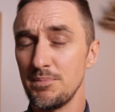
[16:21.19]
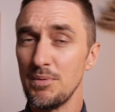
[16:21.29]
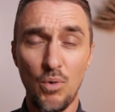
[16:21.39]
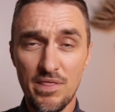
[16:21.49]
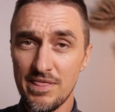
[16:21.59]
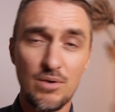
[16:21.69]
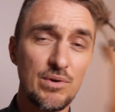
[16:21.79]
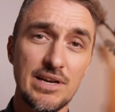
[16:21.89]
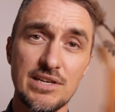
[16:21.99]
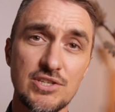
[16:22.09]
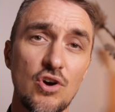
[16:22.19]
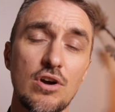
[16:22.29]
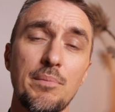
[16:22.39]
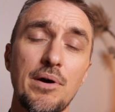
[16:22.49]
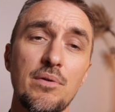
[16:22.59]
I mean, one thing we didn't
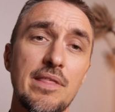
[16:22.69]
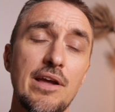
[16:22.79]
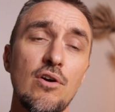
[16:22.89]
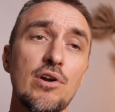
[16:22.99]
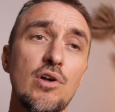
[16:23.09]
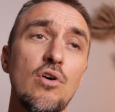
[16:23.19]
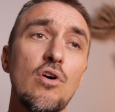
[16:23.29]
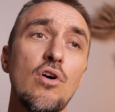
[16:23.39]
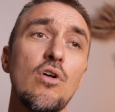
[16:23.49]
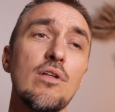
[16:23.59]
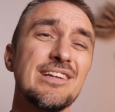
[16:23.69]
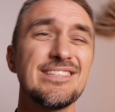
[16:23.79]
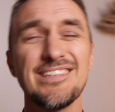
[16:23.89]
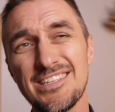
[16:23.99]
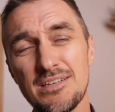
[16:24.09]
talk about there at all, and
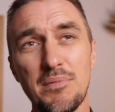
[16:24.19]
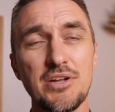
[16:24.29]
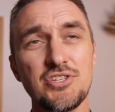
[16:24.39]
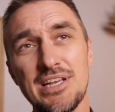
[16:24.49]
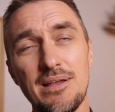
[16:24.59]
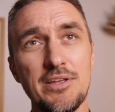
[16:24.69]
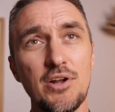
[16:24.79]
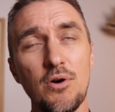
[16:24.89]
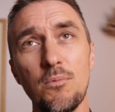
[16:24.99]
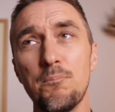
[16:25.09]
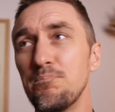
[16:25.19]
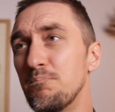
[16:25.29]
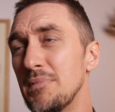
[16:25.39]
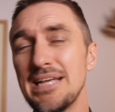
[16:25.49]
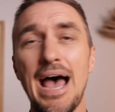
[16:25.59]
it's not so much, you know,
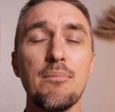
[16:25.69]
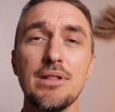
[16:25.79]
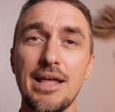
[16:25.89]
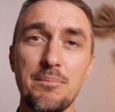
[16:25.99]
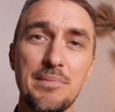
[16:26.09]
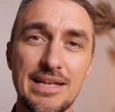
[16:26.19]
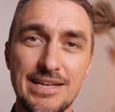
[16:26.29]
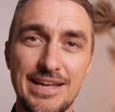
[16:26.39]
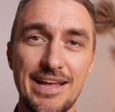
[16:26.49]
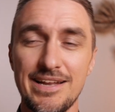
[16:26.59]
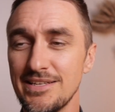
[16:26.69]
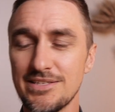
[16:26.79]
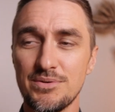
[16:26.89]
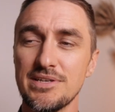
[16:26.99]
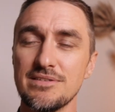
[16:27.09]
metabolite mediated,
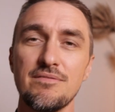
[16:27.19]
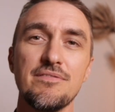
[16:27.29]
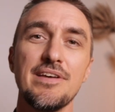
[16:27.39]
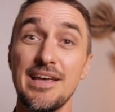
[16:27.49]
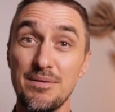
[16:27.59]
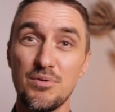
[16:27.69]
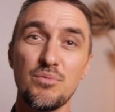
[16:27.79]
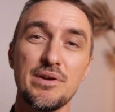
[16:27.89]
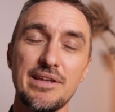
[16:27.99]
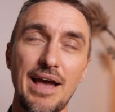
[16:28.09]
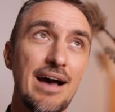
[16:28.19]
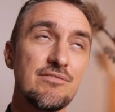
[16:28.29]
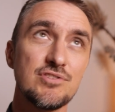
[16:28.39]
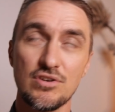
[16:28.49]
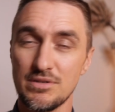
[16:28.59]
so it doesn't fit, but we
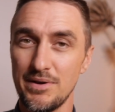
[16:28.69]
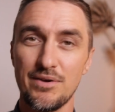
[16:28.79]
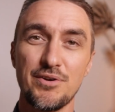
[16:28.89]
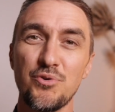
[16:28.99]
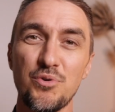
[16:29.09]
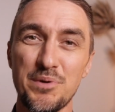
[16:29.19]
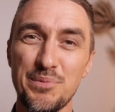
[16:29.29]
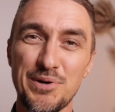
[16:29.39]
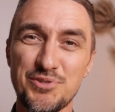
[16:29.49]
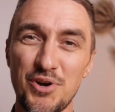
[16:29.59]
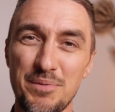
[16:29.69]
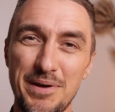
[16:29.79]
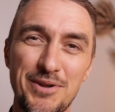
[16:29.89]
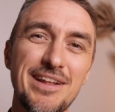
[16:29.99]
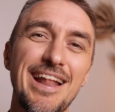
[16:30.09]
have talked about it, or we will talk
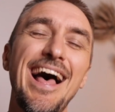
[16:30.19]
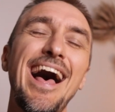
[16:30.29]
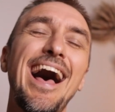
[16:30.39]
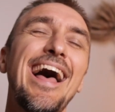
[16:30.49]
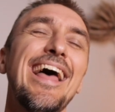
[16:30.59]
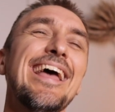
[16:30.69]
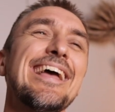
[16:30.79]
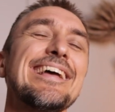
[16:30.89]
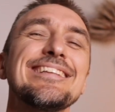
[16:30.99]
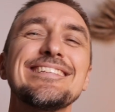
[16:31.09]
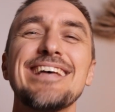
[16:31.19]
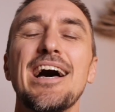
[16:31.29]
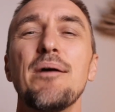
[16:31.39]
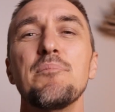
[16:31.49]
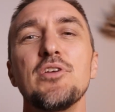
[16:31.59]
about it, is,
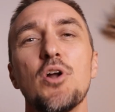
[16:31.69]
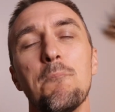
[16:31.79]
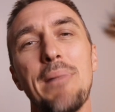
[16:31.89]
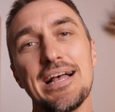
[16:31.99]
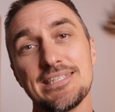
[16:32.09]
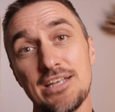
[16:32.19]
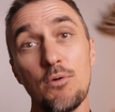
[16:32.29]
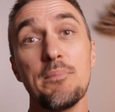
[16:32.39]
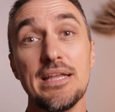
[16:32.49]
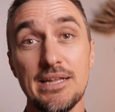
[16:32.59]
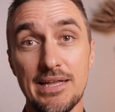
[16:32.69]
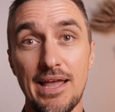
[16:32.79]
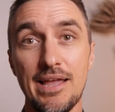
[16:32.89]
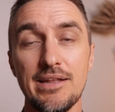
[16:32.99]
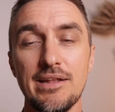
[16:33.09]
you know, mast cell
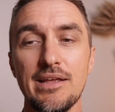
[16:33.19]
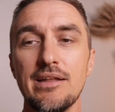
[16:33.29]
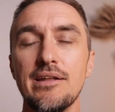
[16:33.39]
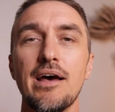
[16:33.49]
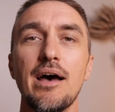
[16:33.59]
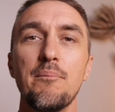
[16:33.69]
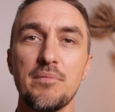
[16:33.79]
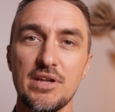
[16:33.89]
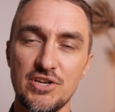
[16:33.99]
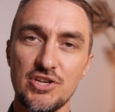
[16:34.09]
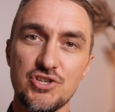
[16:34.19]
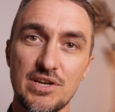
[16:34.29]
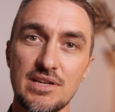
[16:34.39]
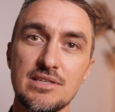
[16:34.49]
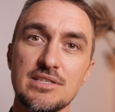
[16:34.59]
mediated
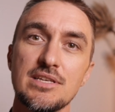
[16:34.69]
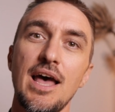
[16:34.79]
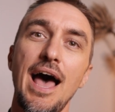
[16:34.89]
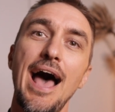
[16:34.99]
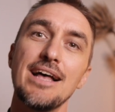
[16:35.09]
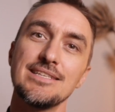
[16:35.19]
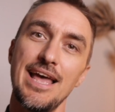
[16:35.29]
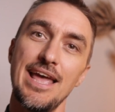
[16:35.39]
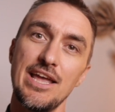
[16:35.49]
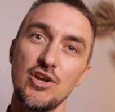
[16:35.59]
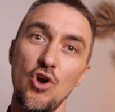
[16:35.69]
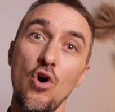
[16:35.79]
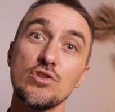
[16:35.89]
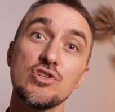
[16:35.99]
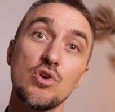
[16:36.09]
conditions as a
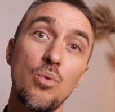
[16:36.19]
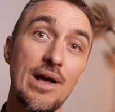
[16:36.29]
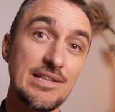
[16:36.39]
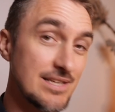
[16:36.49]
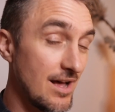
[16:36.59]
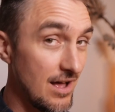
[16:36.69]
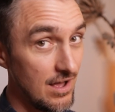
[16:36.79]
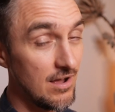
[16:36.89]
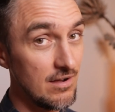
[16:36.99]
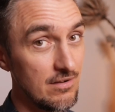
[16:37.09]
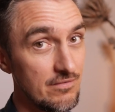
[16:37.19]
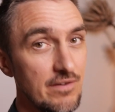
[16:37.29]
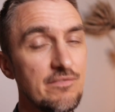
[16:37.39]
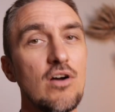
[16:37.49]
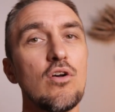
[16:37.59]
consequence of
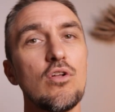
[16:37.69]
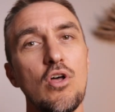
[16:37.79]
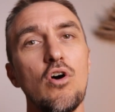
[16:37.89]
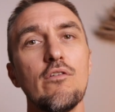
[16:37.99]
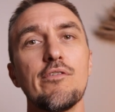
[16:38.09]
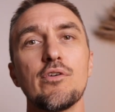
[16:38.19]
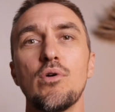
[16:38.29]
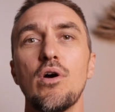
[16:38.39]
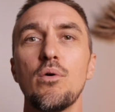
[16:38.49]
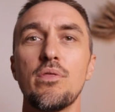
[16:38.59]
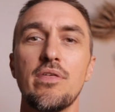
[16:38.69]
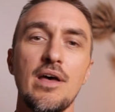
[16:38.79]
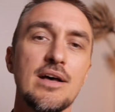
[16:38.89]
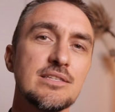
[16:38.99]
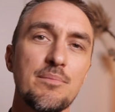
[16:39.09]
a fungal overgrowth,
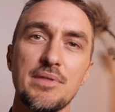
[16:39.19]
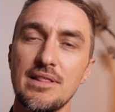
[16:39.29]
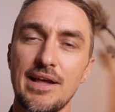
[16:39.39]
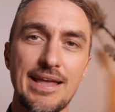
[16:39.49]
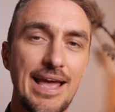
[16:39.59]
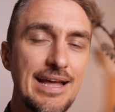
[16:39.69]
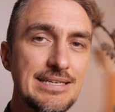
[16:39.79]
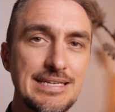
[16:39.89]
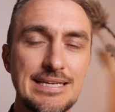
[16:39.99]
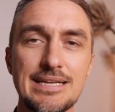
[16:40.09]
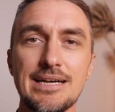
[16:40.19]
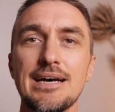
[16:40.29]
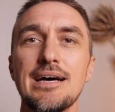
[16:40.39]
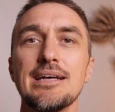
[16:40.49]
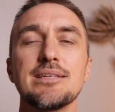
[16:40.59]
something like
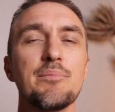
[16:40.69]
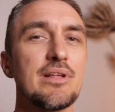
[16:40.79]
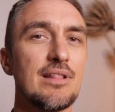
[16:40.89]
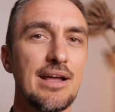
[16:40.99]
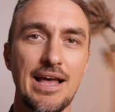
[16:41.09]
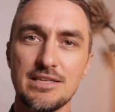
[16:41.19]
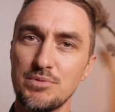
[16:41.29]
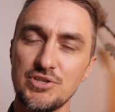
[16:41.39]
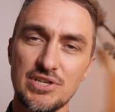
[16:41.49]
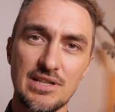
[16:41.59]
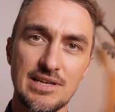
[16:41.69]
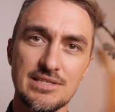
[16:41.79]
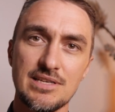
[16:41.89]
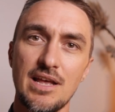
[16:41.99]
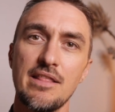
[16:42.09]
Candida, something like
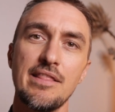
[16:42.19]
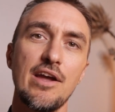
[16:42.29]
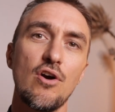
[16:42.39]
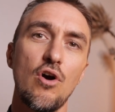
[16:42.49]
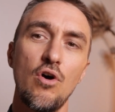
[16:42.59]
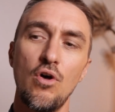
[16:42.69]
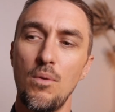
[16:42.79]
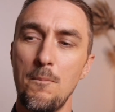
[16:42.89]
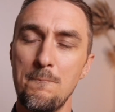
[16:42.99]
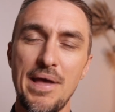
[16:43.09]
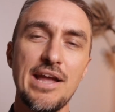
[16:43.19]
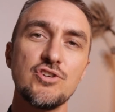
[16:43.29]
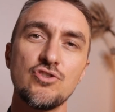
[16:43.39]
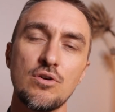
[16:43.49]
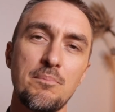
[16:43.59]
Aspergillus. They are all
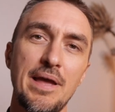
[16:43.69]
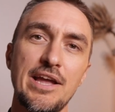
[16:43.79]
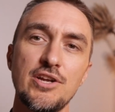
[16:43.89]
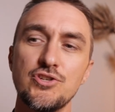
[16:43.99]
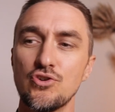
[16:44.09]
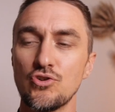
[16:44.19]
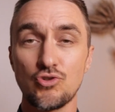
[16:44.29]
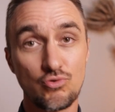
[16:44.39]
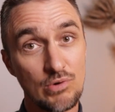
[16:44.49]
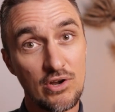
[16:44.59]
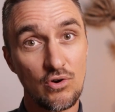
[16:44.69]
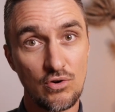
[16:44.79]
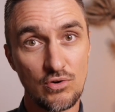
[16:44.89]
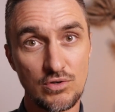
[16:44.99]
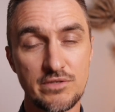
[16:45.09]
major, major
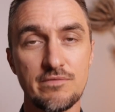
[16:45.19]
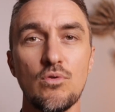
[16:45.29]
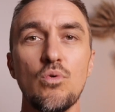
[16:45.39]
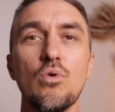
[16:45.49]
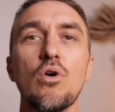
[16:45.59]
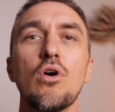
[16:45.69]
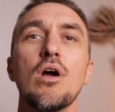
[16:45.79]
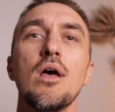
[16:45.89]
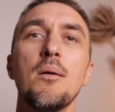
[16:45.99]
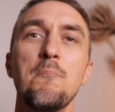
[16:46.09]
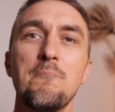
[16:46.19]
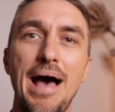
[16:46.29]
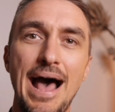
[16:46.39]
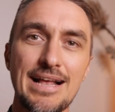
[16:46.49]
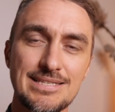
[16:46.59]
triggers for
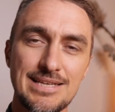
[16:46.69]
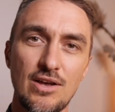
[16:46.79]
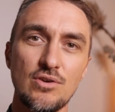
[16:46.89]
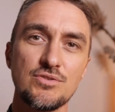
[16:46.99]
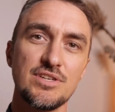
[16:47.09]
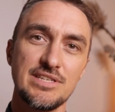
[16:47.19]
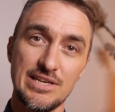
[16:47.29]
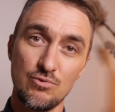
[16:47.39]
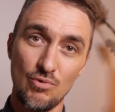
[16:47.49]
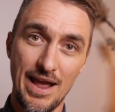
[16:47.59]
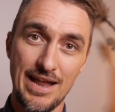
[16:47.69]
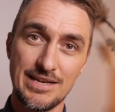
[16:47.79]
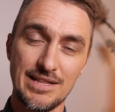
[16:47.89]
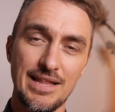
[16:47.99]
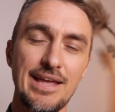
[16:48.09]
mast cells to
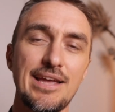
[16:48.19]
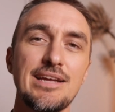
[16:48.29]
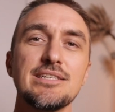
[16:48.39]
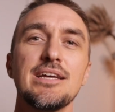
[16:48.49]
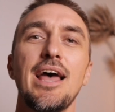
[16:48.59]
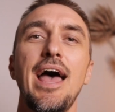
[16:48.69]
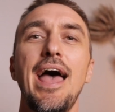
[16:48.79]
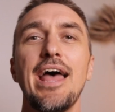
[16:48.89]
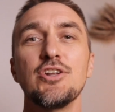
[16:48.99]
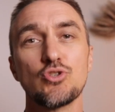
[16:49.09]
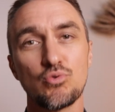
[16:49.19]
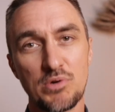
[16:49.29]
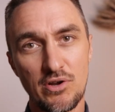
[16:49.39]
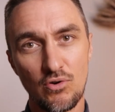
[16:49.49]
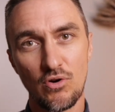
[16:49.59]
degranulate and
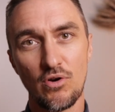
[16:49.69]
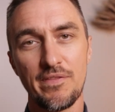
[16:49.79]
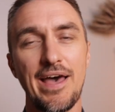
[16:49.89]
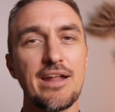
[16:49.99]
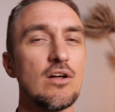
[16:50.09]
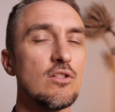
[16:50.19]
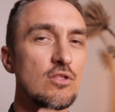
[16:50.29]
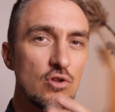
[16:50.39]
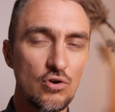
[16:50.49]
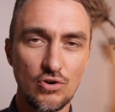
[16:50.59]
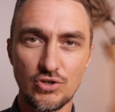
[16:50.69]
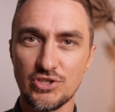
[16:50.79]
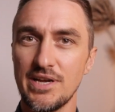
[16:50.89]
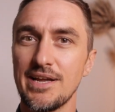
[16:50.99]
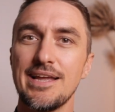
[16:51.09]
trigger that
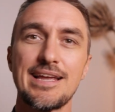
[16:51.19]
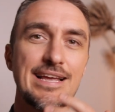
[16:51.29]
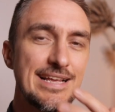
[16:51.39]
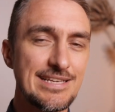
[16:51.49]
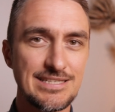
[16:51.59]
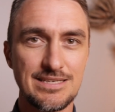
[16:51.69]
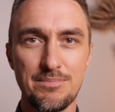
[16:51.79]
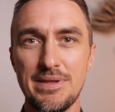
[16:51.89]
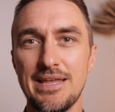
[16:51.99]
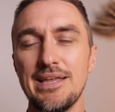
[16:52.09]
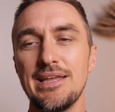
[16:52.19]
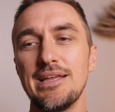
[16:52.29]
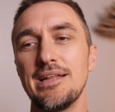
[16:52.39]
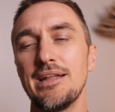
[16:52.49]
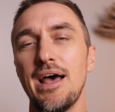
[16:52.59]
allergic
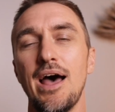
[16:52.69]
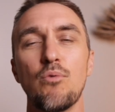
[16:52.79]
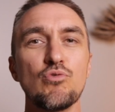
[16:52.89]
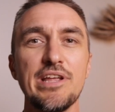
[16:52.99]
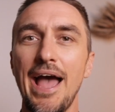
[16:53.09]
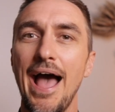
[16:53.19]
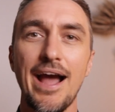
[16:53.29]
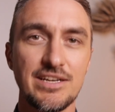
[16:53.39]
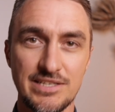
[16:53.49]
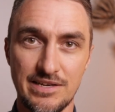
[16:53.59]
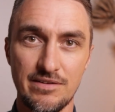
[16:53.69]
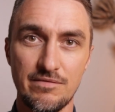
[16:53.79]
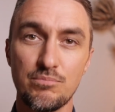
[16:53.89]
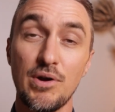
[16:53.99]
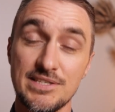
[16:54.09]
histamine
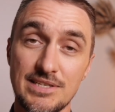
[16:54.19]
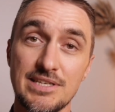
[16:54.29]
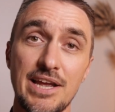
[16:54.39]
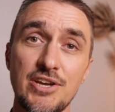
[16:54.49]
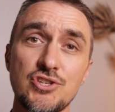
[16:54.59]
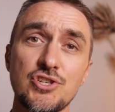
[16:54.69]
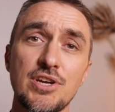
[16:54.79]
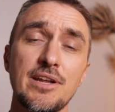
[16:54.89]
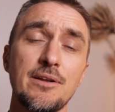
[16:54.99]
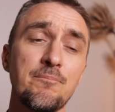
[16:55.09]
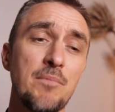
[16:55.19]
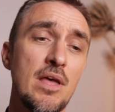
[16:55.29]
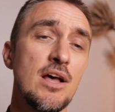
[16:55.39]
reactive presentation.